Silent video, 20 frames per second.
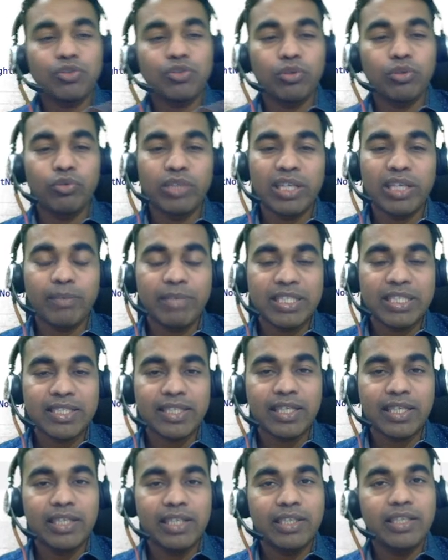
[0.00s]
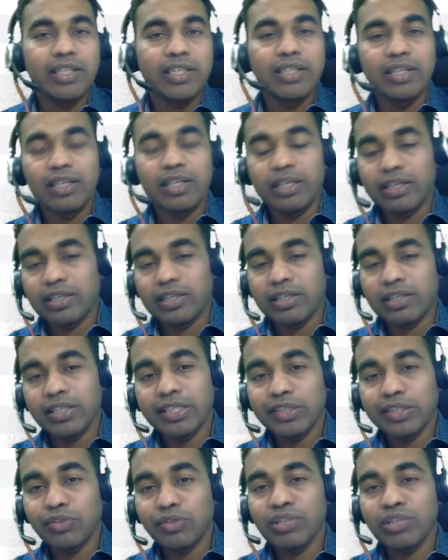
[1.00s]
So we are basically
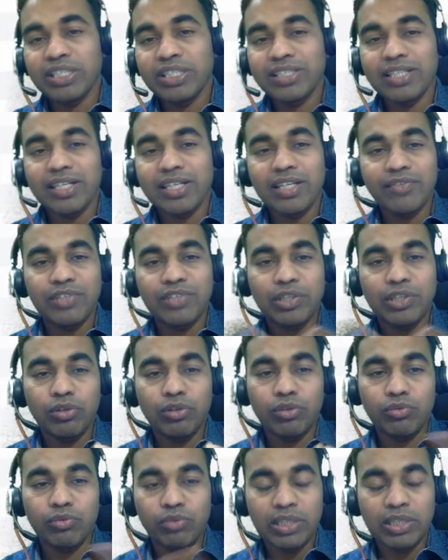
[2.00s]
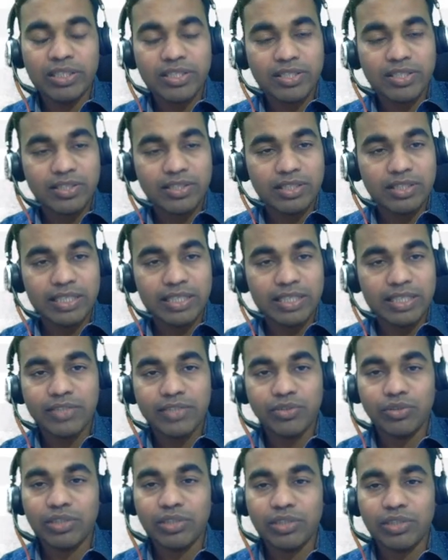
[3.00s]
running through each and every load once, right?
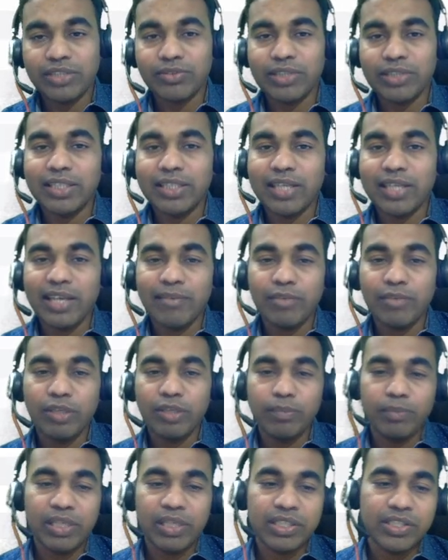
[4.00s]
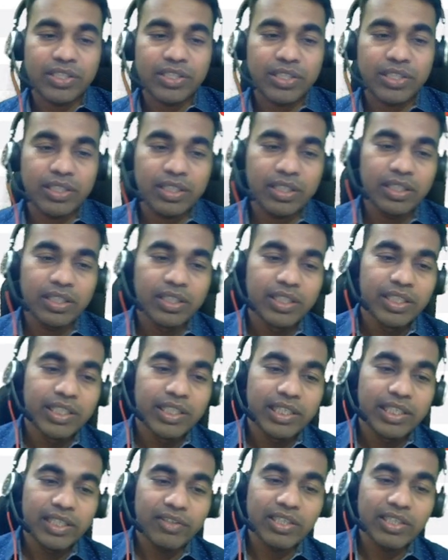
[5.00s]
So that's why the time complexity,
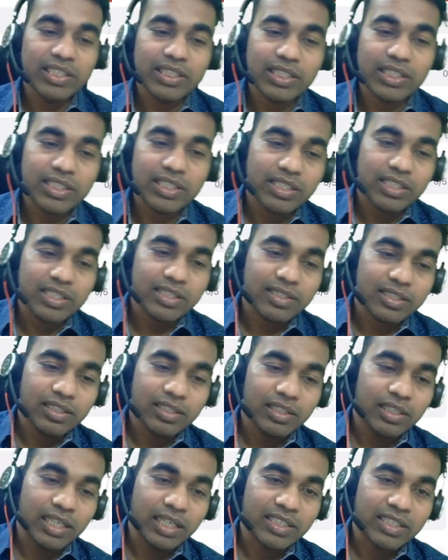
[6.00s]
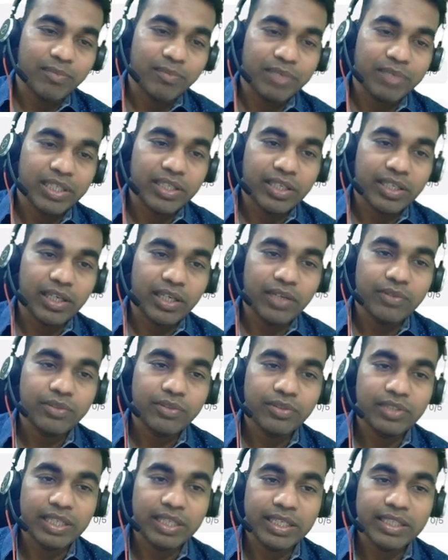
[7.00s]
you can see this is accepted now,
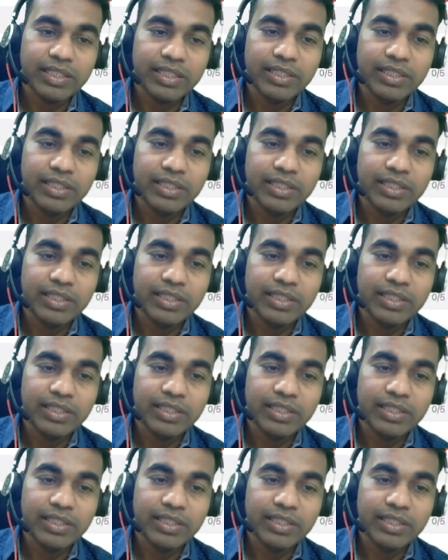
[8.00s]
right?